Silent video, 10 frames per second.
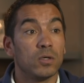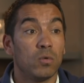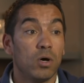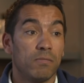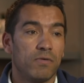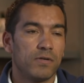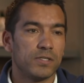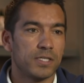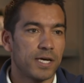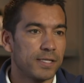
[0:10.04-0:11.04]
Well, I'm very
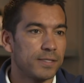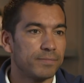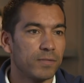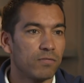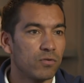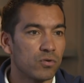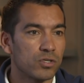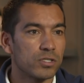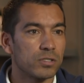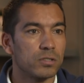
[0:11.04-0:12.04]
sad, of
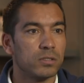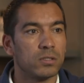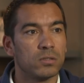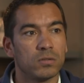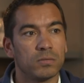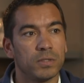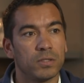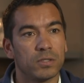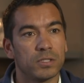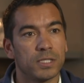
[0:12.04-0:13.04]
course, you know,
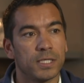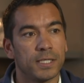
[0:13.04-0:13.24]
because